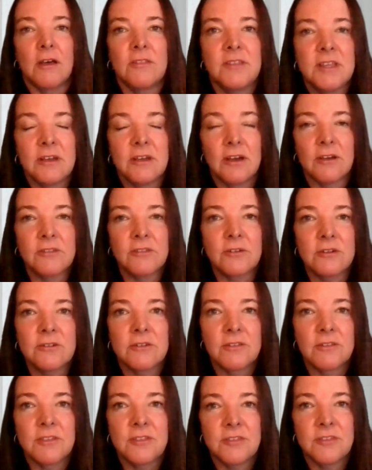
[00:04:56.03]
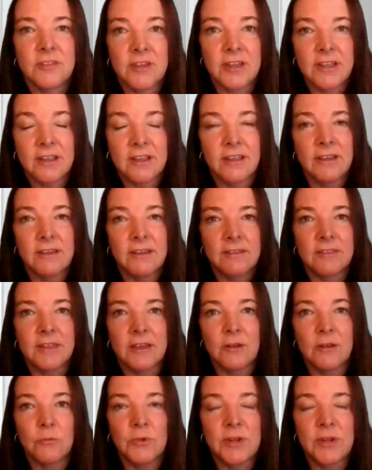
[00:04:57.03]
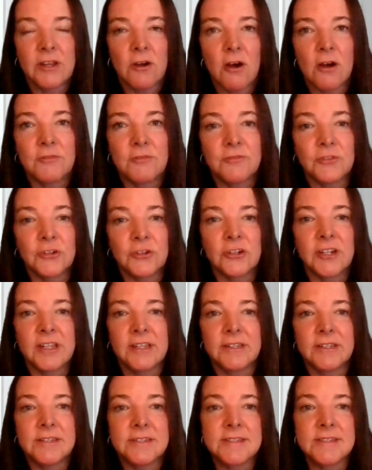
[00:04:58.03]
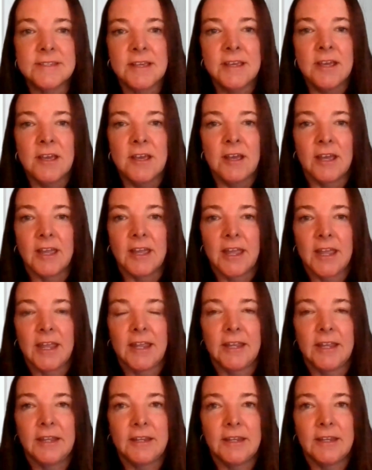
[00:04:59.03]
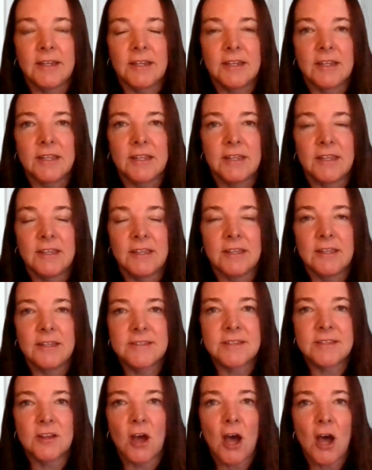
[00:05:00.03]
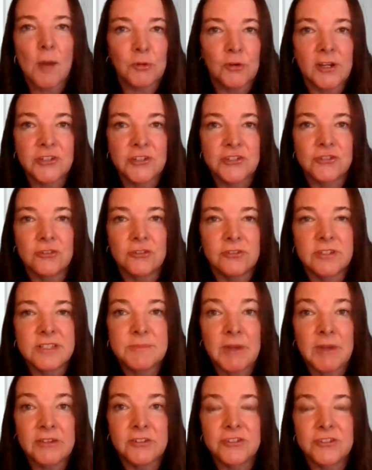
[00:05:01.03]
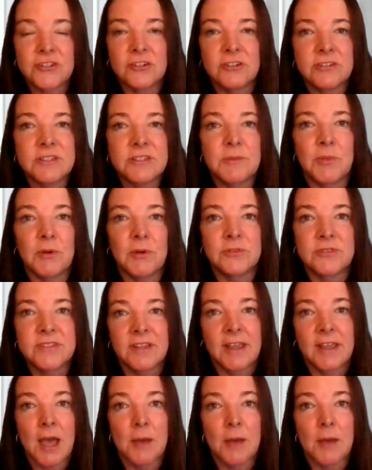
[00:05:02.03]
The other thing that we offer is an operational expenditure as opposed to